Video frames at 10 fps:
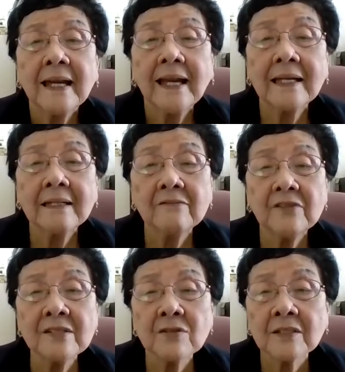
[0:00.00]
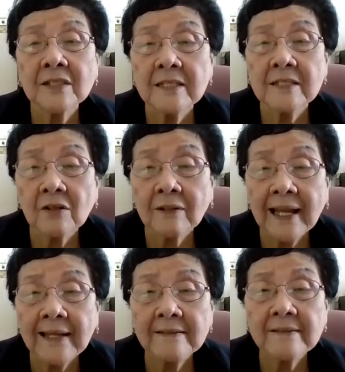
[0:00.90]
And this structure is your
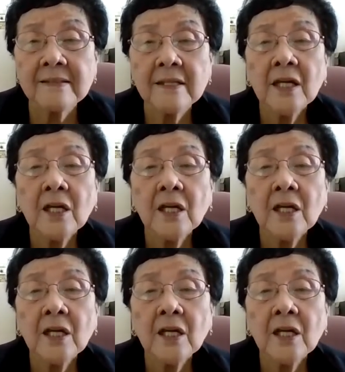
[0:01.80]
lens,